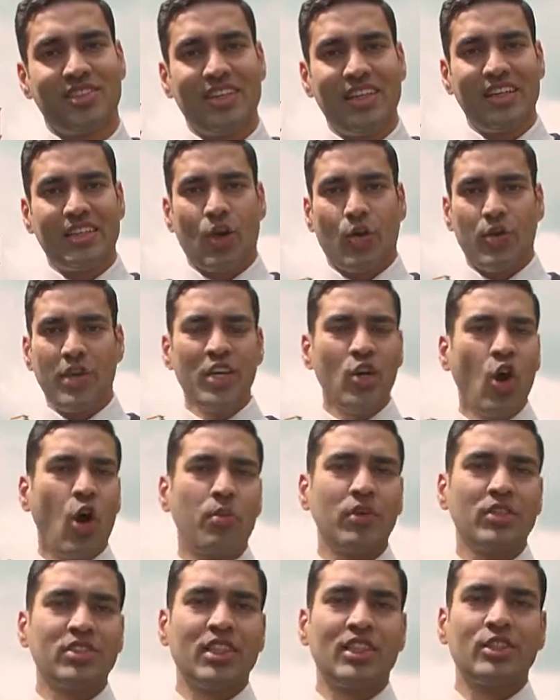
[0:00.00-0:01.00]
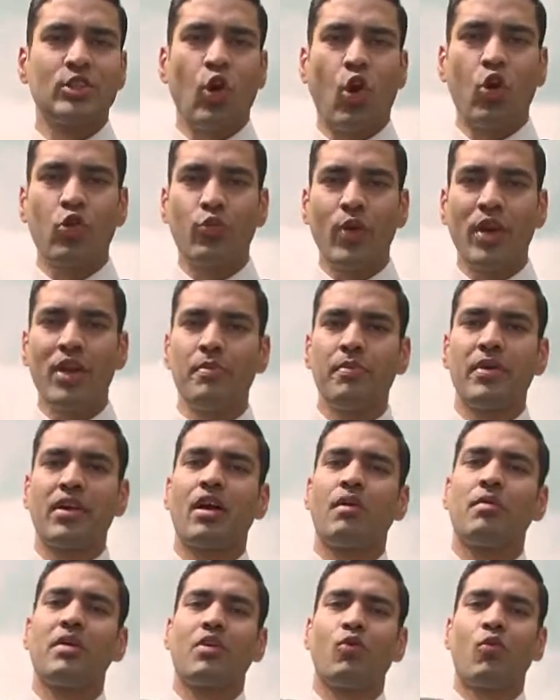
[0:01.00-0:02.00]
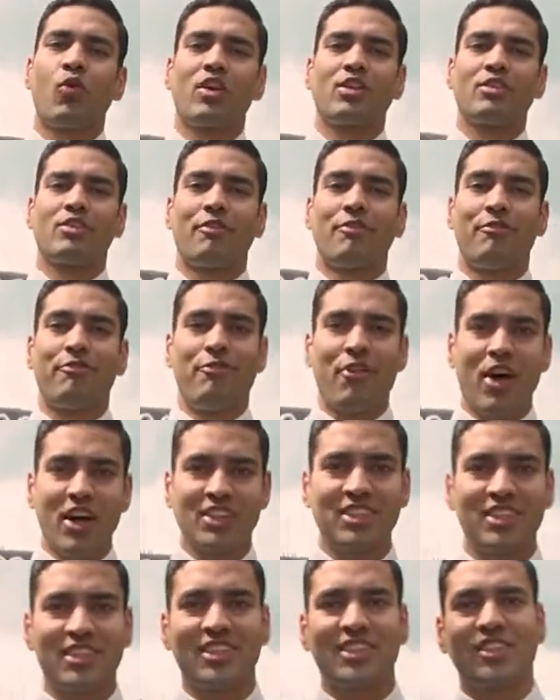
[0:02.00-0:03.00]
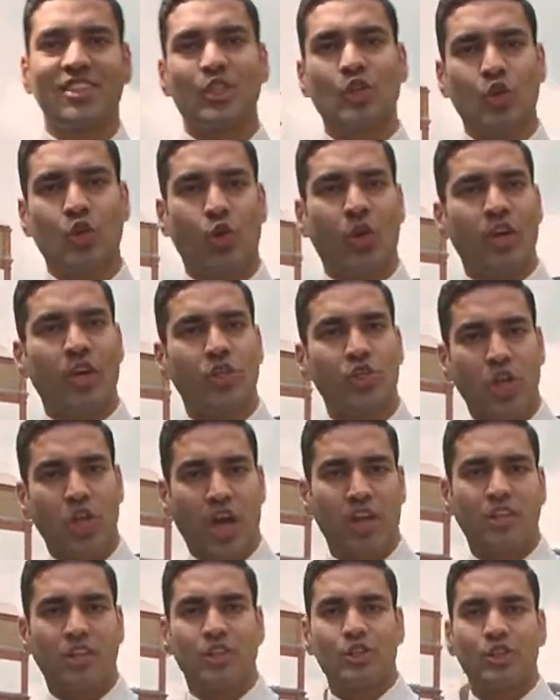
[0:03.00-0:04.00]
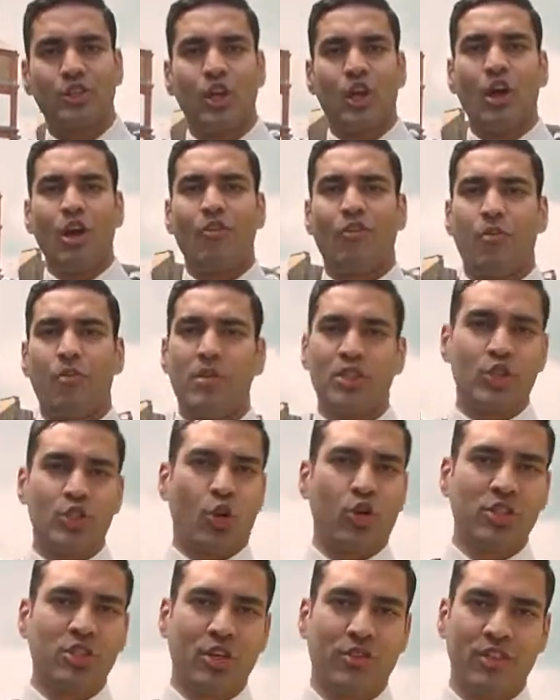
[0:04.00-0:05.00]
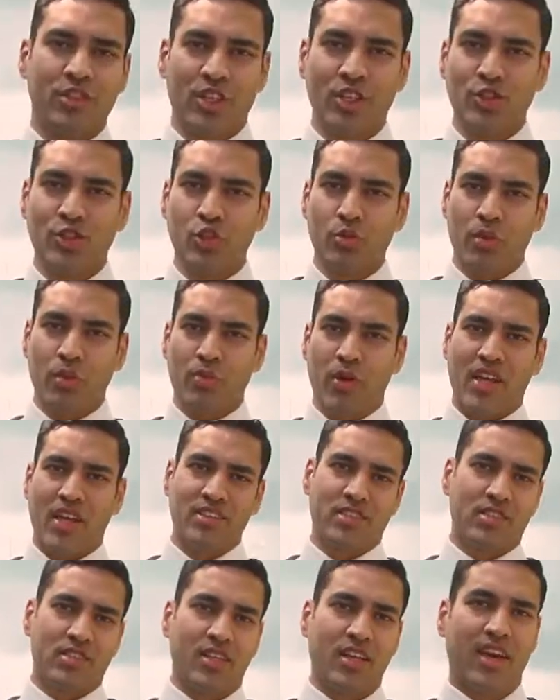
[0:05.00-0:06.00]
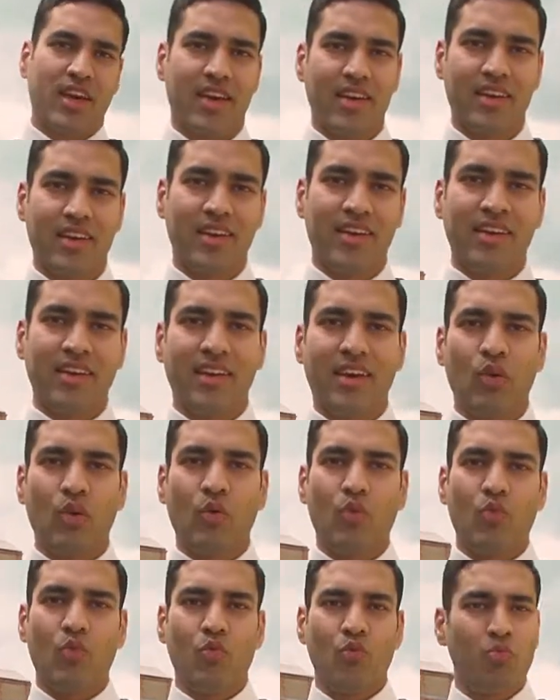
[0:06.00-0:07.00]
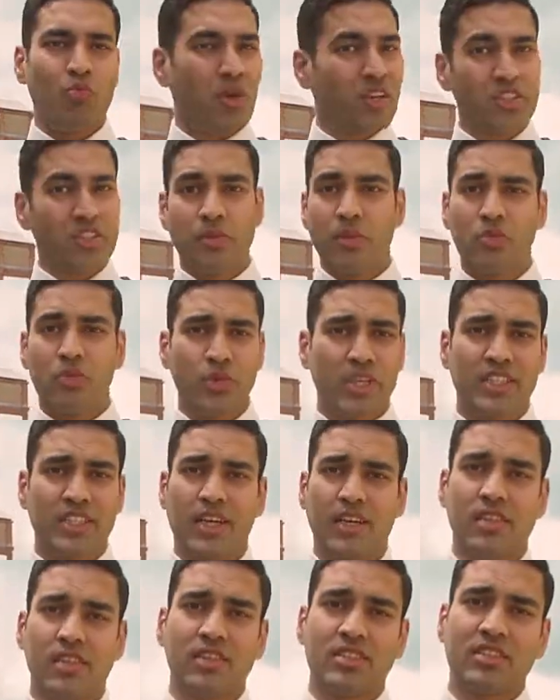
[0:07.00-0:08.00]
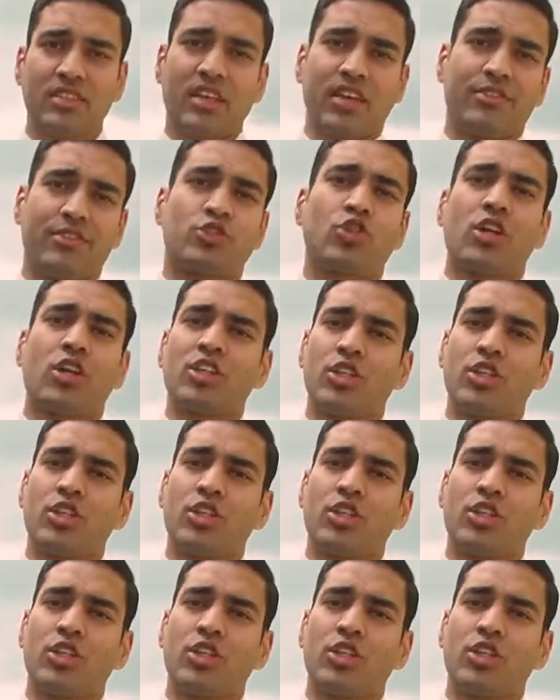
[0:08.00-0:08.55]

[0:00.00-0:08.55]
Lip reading: Now, e-commerce is already becoming one of the fastest growing channels for majority of the consumer brands today. Multiple retailers have started